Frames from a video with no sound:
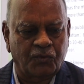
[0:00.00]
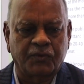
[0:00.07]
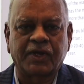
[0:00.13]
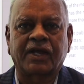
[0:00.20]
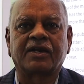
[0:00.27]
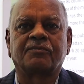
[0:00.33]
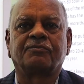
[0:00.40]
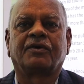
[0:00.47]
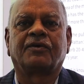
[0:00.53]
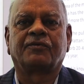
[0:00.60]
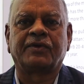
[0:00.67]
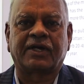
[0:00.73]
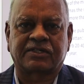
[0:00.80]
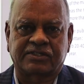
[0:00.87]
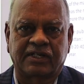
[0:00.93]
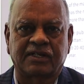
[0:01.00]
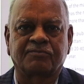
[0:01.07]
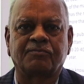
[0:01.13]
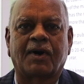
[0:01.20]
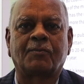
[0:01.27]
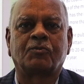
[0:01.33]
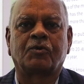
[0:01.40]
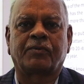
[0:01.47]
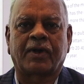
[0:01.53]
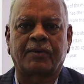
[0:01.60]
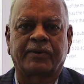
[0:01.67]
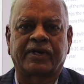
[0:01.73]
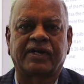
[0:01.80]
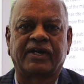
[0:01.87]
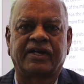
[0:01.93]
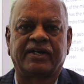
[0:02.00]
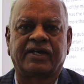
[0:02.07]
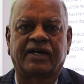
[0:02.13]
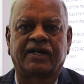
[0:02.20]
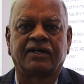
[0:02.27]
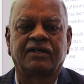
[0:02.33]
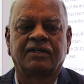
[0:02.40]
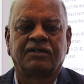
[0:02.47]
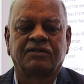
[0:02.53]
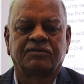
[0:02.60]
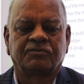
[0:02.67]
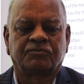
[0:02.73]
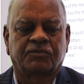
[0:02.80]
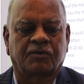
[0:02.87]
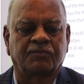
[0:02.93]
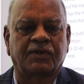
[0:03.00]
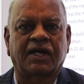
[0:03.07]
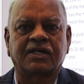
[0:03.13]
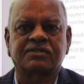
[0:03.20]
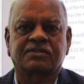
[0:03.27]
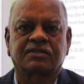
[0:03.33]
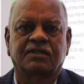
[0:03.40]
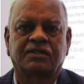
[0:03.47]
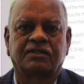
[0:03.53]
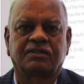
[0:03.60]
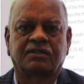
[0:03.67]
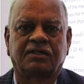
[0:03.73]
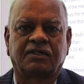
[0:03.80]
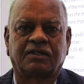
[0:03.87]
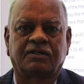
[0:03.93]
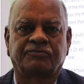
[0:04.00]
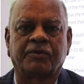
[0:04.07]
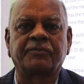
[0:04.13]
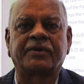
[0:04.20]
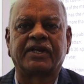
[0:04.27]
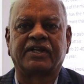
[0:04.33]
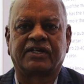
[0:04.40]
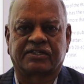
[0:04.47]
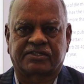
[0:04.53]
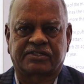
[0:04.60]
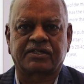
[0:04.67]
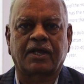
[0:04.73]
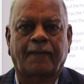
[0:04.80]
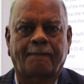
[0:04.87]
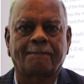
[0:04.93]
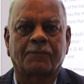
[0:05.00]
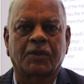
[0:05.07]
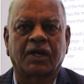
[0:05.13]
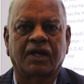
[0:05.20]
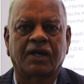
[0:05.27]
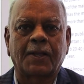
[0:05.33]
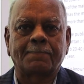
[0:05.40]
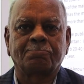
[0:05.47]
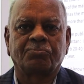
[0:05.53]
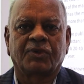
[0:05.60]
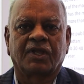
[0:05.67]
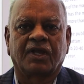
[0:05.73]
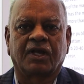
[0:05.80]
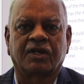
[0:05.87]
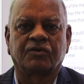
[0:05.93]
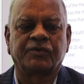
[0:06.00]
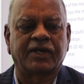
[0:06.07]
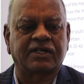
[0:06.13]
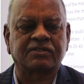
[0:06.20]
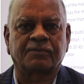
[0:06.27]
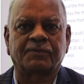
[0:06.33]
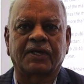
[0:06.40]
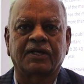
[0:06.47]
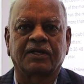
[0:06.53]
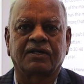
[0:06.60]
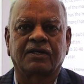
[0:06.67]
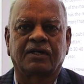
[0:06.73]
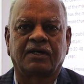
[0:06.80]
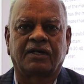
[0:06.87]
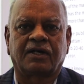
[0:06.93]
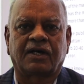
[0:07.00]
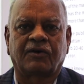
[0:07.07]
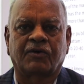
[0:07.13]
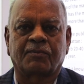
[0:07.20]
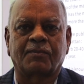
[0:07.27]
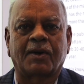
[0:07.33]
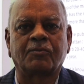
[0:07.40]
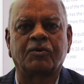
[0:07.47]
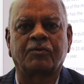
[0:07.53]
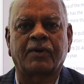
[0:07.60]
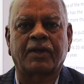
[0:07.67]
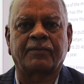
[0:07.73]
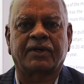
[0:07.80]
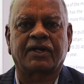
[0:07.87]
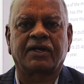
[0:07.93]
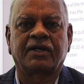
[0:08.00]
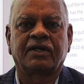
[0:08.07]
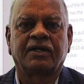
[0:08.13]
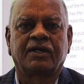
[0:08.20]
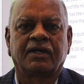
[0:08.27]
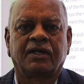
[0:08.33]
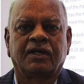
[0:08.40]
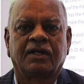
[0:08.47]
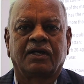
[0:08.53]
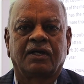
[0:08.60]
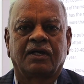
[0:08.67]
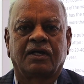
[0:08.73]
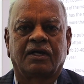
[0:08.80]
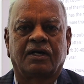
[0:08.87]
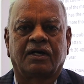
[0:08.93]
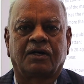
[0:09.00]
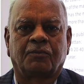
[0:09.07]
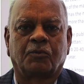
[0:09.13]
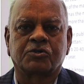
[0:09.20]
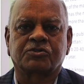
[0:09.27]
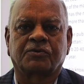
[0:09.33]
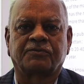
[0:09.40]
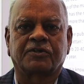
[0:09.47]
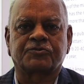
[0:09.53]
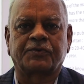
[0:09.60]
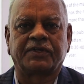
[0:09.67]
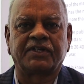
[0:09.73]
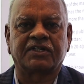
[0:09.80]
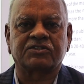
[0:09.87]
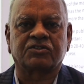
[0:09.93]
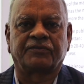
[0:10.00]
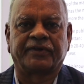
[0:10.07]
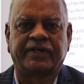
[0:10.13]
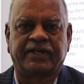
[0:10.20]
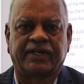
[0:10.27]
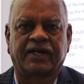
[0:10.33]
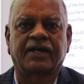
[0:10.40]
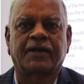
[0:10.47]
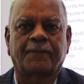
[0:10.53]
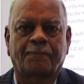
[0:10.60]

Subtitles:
We are selling bamboo fiber in India from last 15 years. And we are supplying our bamboo fiber most of the spinners of India.